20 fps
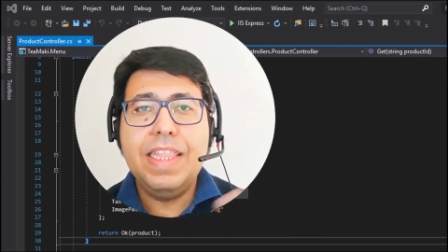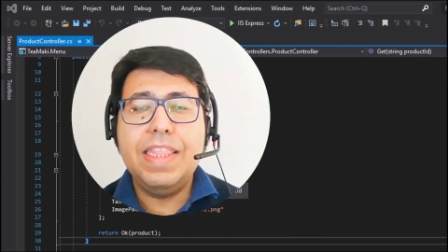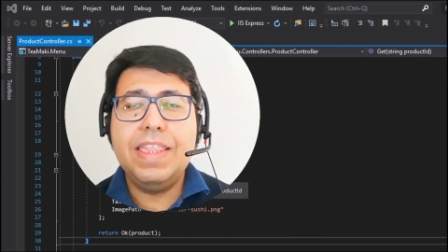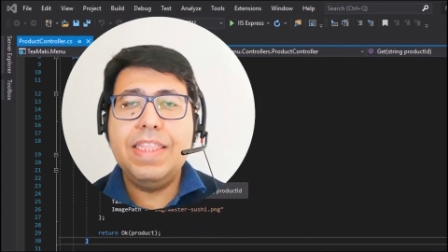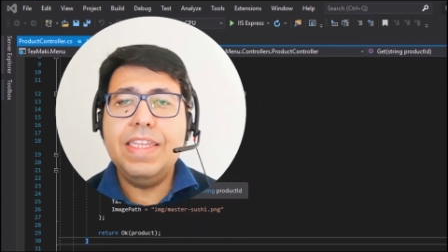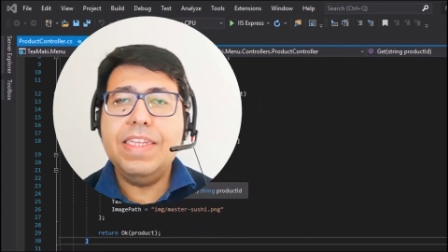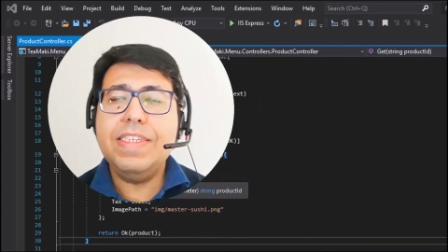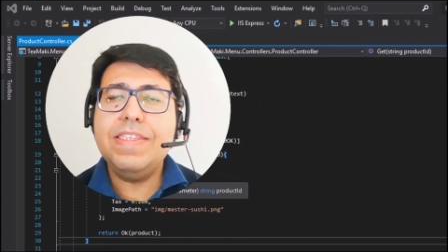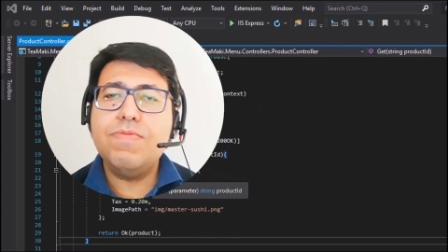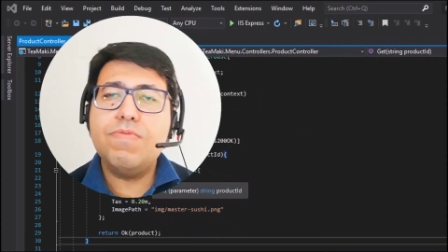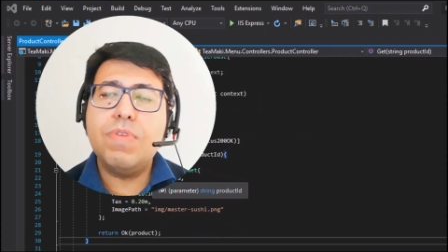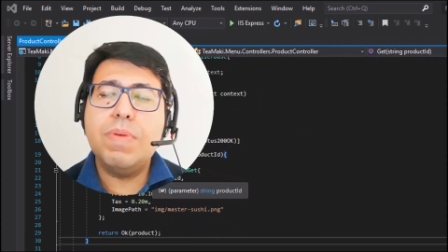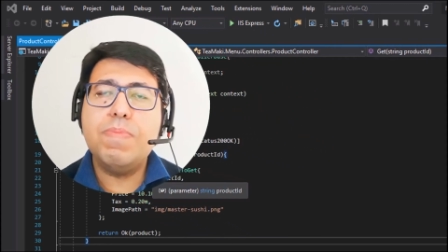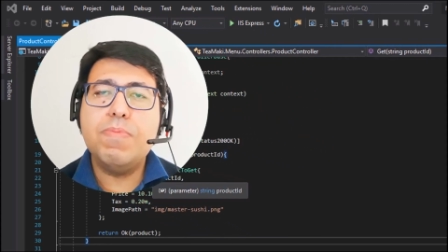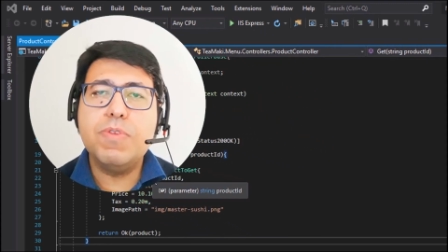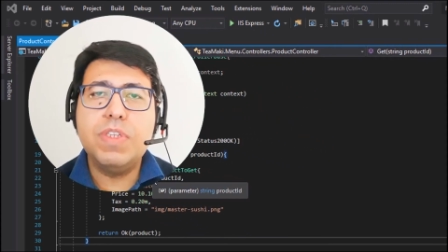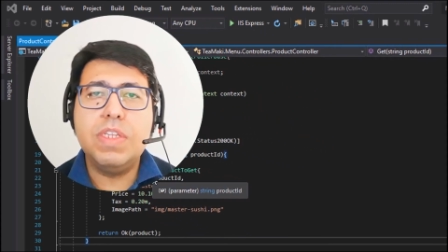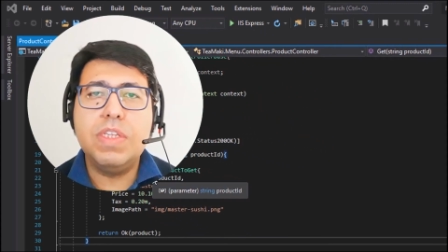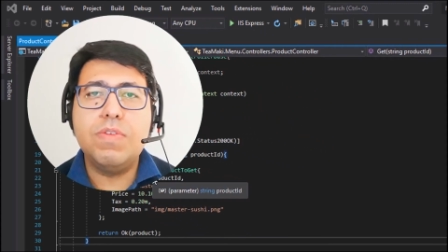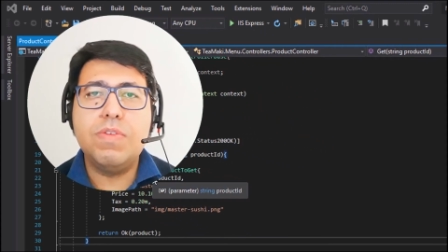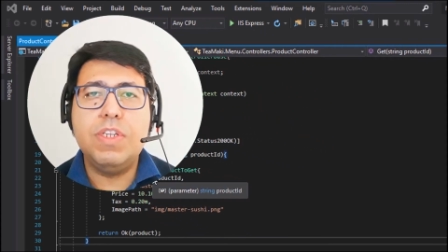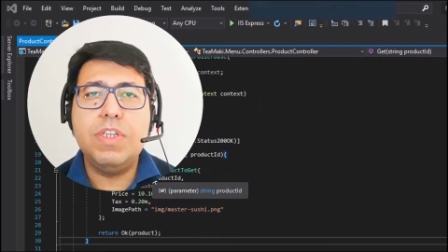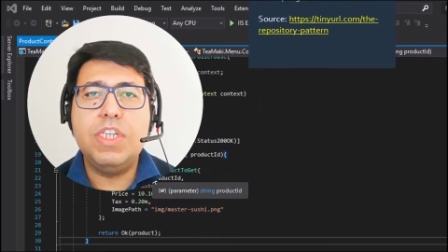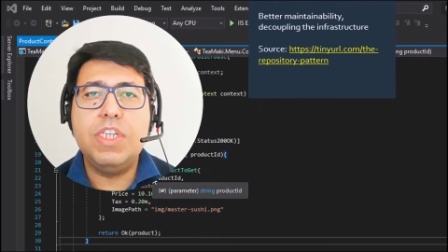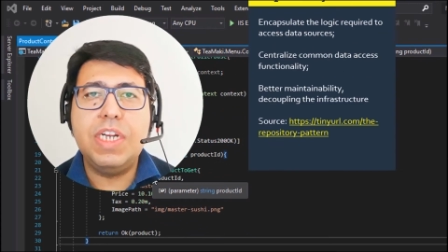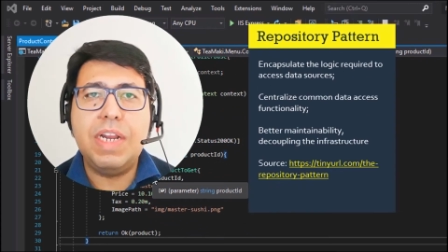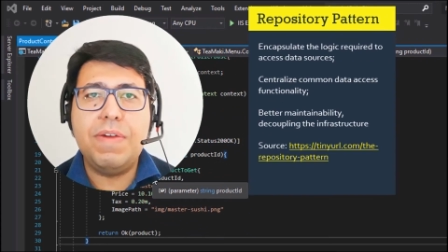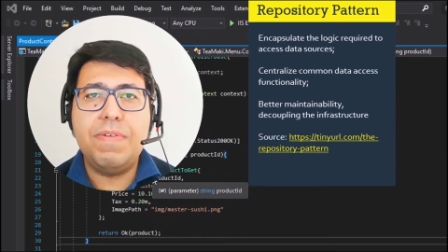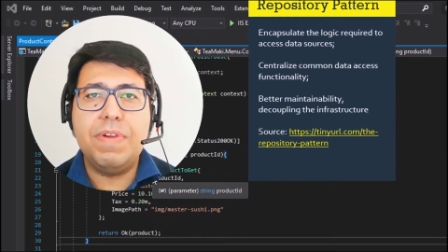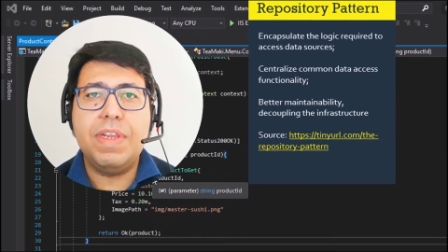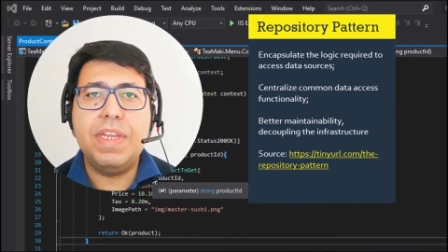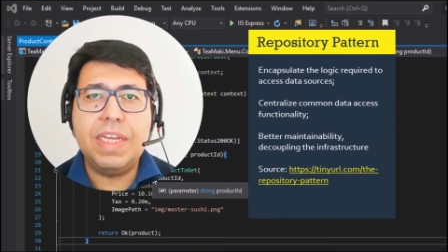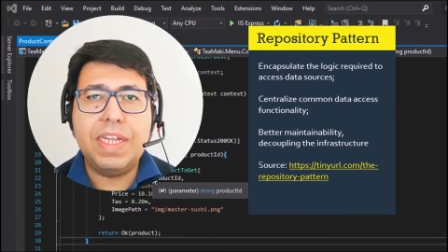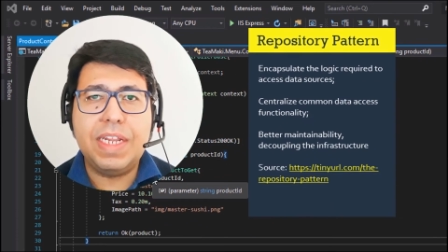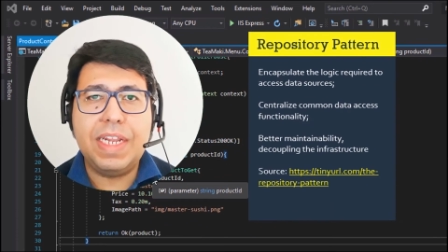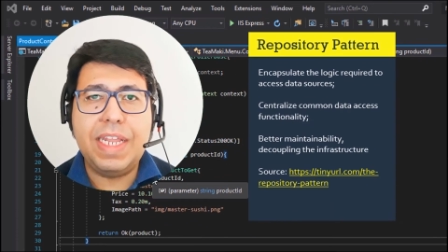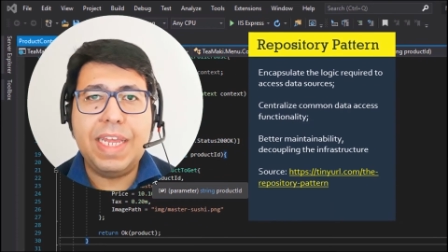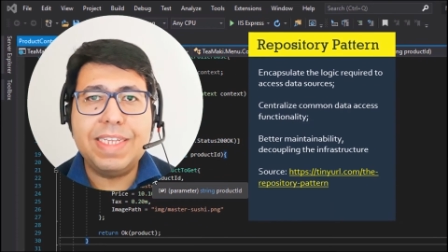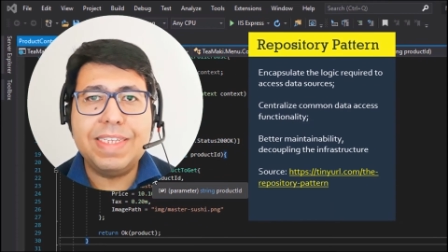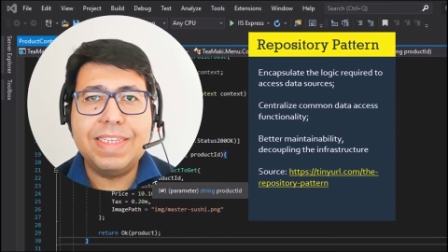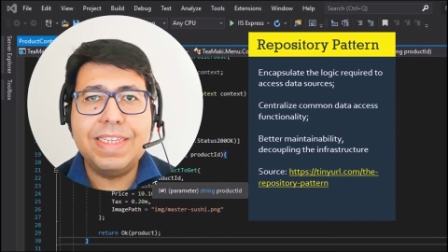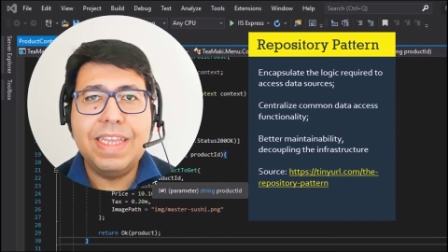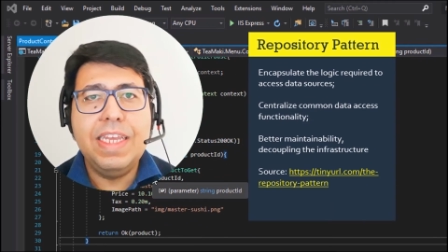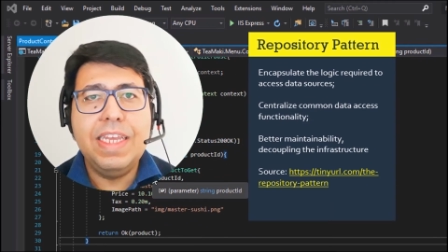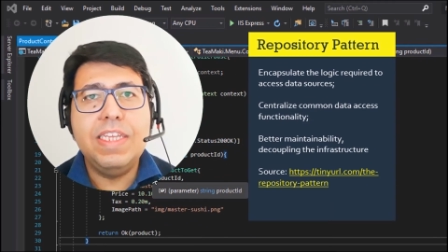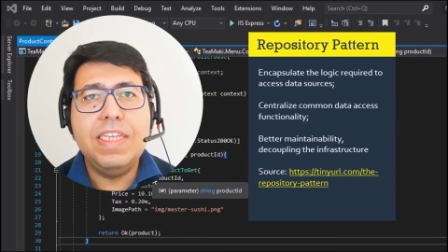This repository generic class